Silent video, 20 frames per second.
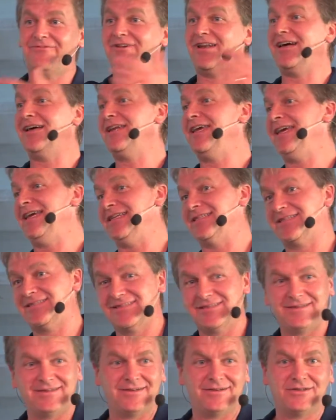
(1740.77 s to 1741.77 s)

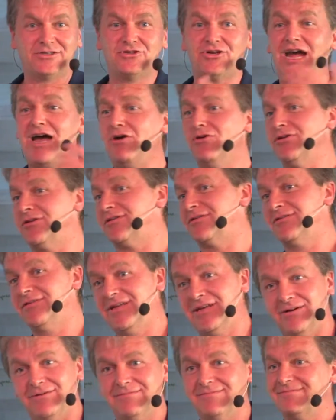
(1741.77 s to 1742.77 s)
floodings, drought,
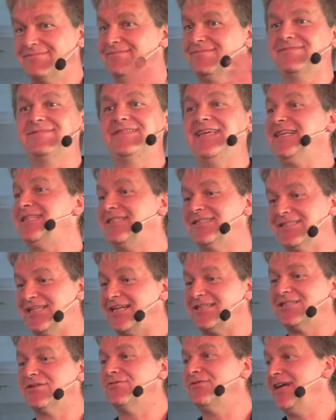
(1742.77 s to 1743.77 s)

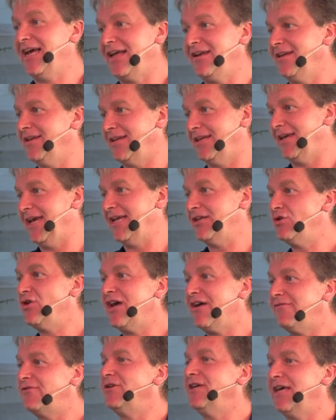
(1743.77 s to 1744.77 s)
that's a reality. And you
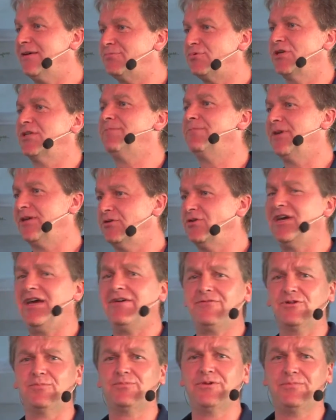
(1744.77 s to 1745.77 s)
have to
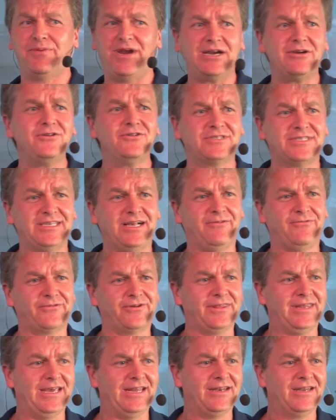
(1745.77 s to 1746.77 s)
prepare yourself
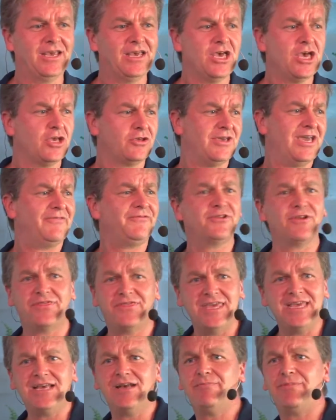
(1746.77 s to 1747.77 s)
for that. You have to
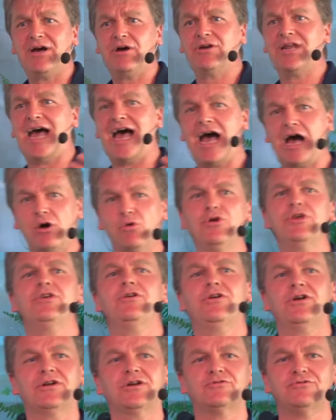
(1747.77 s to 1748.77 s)
think about how are
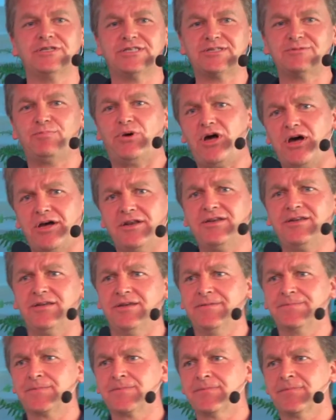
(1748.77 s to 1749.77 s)
you going to respond,
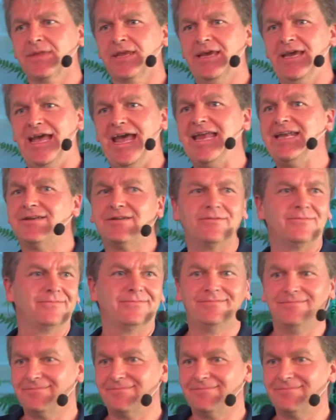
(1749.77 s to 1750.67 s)
and